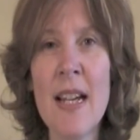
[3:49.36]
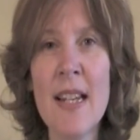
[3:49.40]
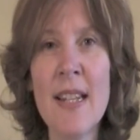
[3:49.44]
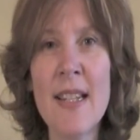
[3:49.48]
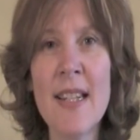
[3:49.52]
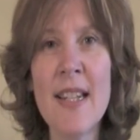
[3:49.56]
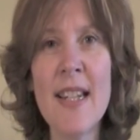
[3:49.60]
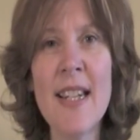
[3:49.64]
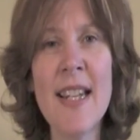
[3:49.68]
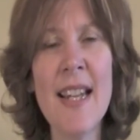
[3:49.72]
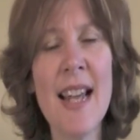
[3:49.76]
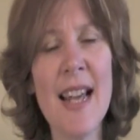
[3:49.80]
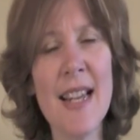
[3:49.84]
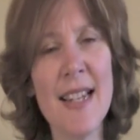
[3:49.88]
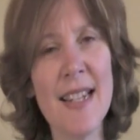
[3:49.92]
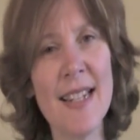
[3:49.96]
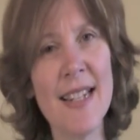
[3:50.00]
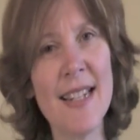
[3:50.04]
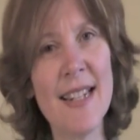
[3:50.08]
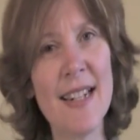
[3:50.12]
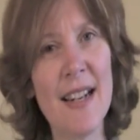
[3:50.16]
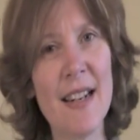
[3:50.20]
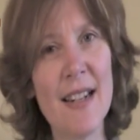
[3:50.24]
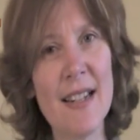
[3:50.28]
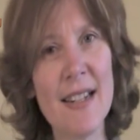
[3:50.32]
So
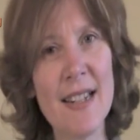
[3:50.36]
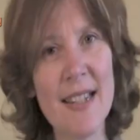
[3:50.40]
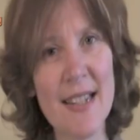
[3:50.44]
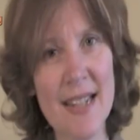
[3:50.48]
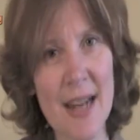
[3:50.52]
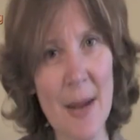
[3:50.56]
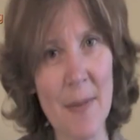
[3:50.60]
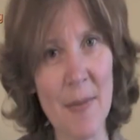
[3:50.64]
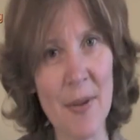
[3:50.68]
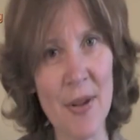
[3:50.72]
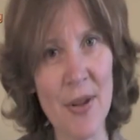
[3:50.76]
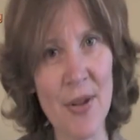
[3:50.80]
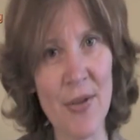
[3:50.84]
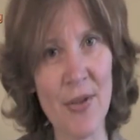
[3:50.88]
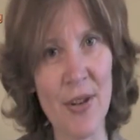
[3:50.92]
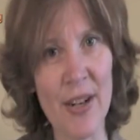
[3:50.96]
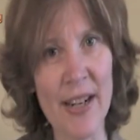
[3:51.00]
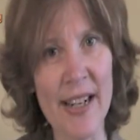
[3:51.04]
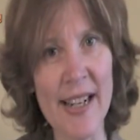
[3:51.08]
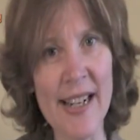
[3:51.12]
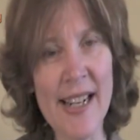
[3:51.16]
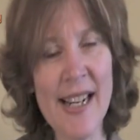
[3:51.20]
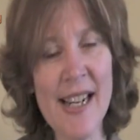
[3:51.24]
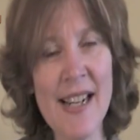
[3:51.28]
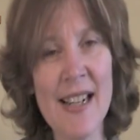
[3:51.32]
that's step
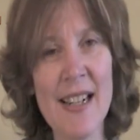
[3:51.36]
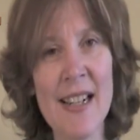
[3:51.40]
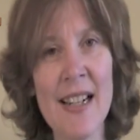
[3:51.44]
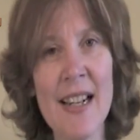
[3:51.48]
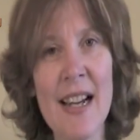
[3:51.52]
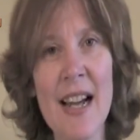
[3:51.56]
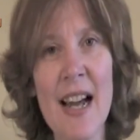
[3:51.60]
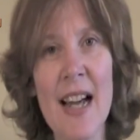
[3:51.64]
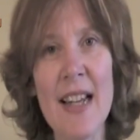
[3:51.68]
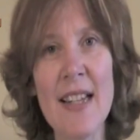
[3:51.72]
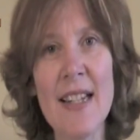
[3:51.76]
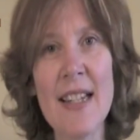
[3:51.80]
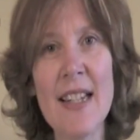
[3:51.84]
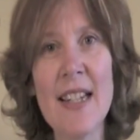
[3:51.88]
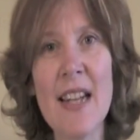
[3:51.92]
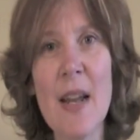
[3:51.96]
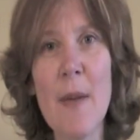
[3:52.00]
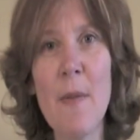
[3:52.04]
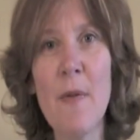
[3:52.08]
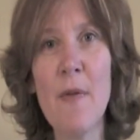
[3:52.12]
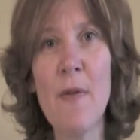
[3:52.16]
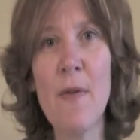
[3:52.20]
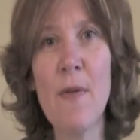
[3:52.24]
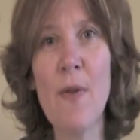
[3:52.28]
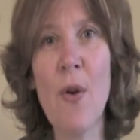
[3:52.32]
three. And
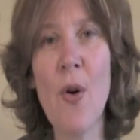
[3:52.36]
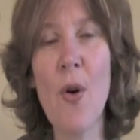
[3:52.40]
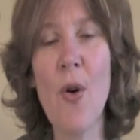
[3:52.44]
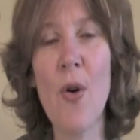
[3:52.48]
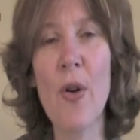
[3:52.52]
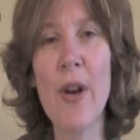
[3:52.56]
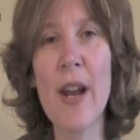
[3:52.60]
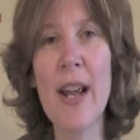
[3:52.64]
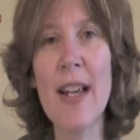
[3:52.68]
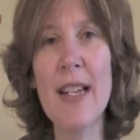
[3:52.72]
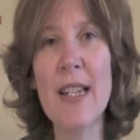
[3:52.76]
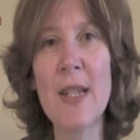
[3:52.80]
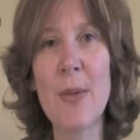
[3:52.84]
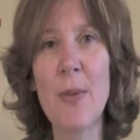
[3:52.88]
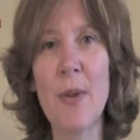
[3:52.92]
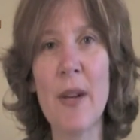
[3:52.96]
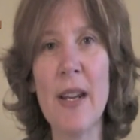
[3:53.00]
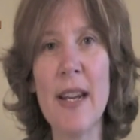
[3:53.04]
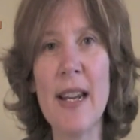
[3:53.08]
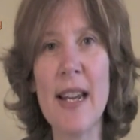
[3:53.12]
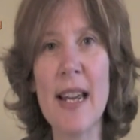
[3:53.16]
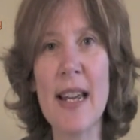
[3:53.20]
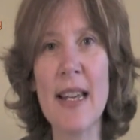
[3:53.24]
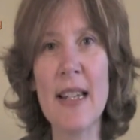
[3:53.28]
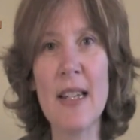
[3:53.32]
step four next
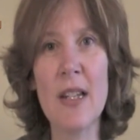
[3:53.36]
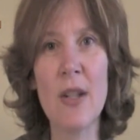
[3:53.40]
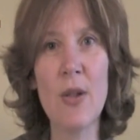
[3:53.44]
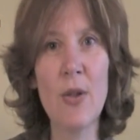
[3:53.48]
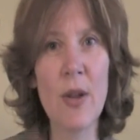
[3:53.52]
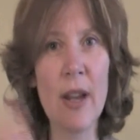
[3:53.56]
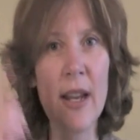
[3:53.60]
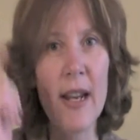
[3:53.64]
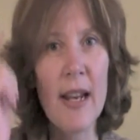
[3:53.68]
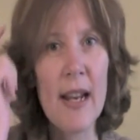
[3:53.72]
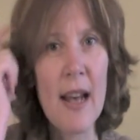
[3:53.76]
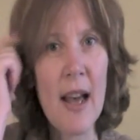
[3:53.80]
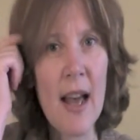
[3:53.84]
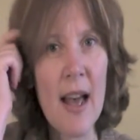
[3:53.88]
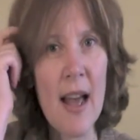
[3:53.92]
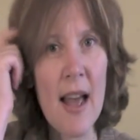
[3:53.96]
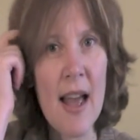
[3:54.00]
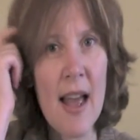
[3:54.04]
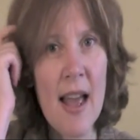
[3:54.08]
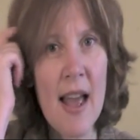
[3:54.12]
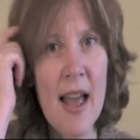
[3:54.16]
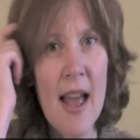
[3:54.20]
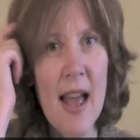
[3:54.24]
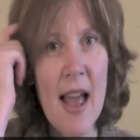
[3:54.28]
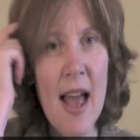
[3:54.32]
week is looking at,
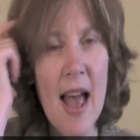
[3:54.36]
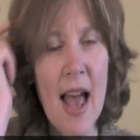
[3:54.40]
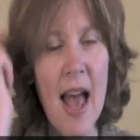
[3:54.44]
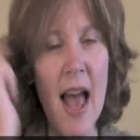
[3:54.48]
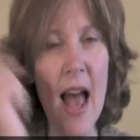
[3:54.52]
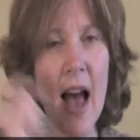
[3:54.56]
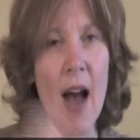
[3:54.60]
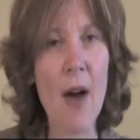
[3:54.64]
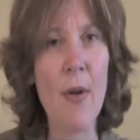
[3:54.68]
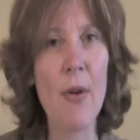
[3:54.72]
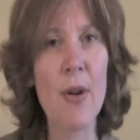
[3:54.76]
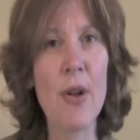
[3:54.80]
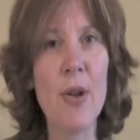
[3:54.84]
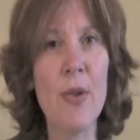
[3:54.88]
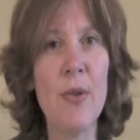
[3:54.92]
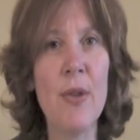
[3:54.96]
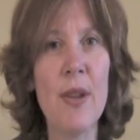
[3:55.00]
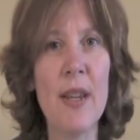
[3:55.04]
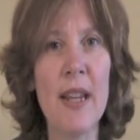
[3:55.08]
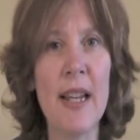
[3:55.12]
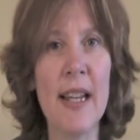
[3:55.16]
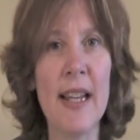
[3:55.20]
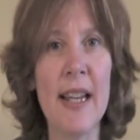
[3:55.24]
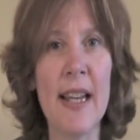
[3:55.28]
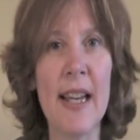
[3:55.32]
how are you
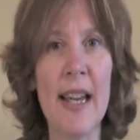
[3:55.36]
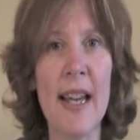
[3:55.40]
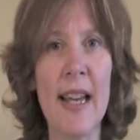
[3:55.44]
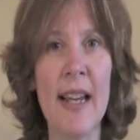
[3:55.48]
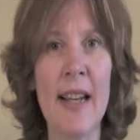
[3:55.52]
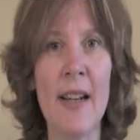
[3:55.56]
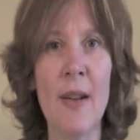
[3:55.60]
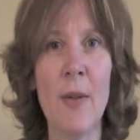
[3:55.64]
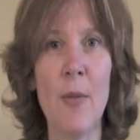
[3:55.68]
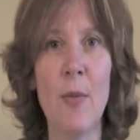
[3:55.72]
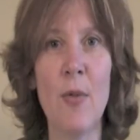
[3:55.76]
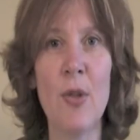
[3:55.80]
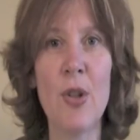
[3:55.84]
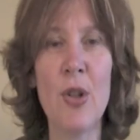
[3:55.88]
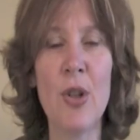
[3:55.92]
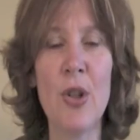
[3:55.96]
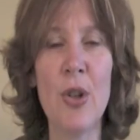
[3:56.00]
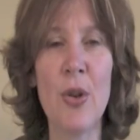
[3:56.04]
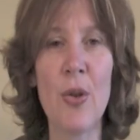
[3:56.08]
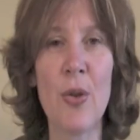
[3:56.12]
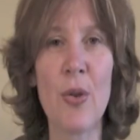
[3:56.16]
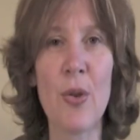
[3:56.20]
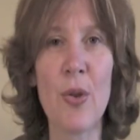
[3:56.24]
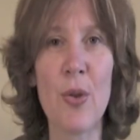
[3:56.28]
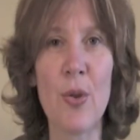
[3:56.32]
thinking? What are
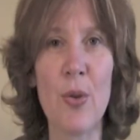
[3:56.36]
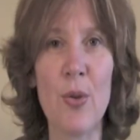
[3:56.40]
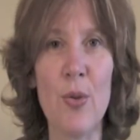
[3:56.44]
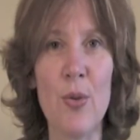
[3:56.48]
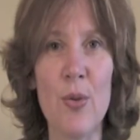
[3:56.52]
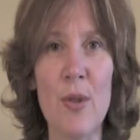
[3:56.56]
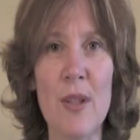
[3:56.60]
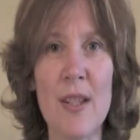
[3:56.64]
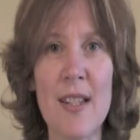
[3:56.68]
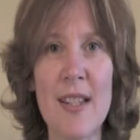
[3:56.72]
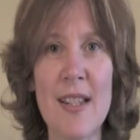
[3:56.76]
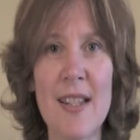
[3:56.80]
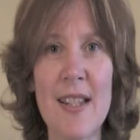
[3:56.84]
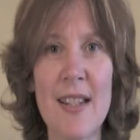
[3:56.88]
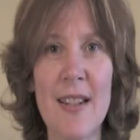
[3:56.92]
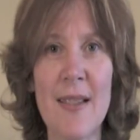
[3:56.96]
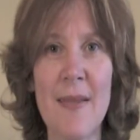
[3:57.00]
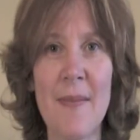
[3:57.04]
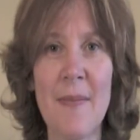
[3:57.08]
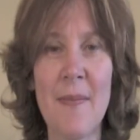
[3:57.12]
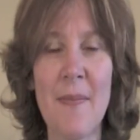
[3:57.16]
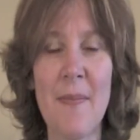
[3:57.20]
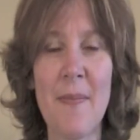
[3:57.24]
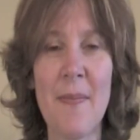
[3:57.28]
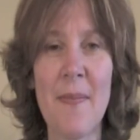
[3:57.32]
your thoughts?
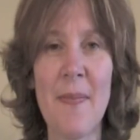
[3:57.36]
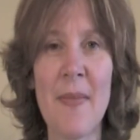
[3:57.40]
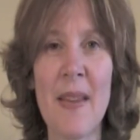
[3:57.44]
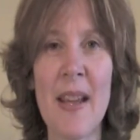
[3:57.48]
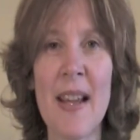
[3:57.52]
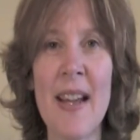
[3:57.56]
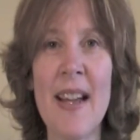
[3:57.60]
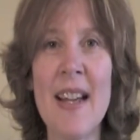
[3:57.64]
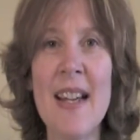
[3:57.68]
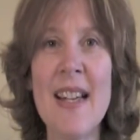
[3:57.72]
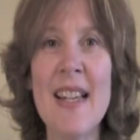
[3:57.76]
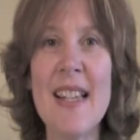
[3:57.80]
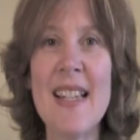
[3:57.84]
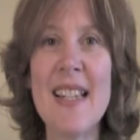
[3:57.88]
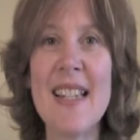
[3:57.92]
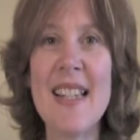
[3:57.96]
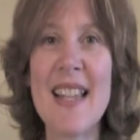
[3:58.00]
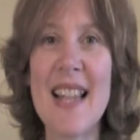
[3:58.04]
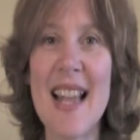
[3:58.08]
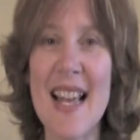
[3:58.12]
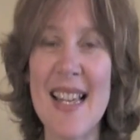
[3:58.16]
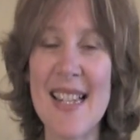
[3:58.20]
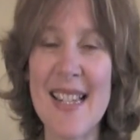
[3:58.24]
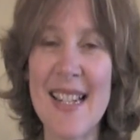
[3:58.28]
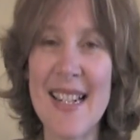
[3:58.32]
So
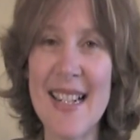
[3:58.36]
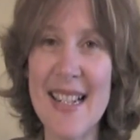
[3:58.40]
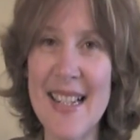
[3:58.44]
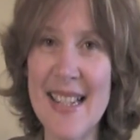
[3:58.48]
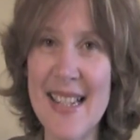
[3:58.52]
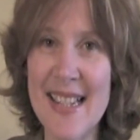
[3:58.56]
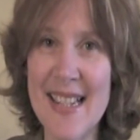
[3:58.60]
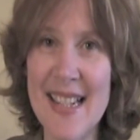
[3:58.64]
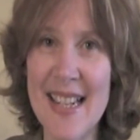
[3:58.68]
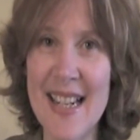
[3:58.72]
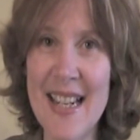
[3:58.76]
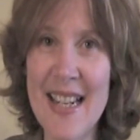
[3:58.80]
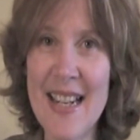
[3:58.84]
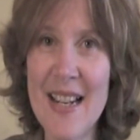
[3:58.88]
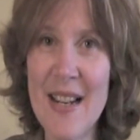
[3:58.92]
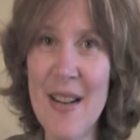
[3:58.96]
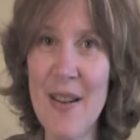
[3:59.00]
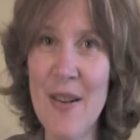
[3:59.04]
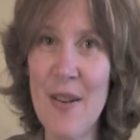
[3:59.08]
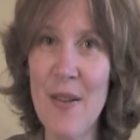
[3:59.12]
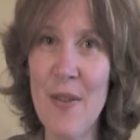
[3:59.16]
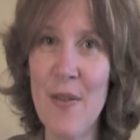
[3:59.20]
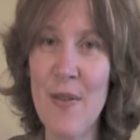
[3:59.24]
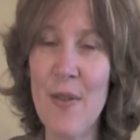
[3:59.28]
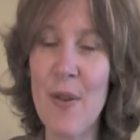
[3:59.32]
that's Lindsay
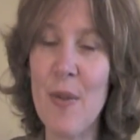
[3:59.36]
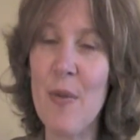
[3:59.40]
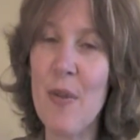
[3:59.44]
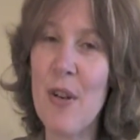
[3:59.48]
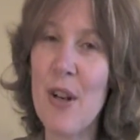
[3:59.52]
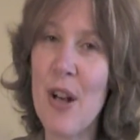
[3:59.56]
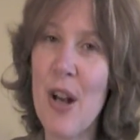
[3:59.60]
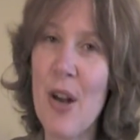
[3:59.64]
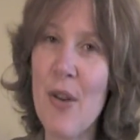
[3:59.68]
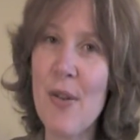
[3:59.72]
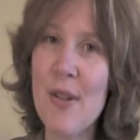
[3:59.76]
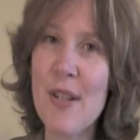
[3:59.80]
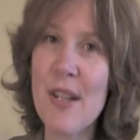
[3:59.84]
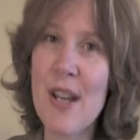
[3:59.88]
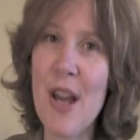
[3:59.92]
from Glows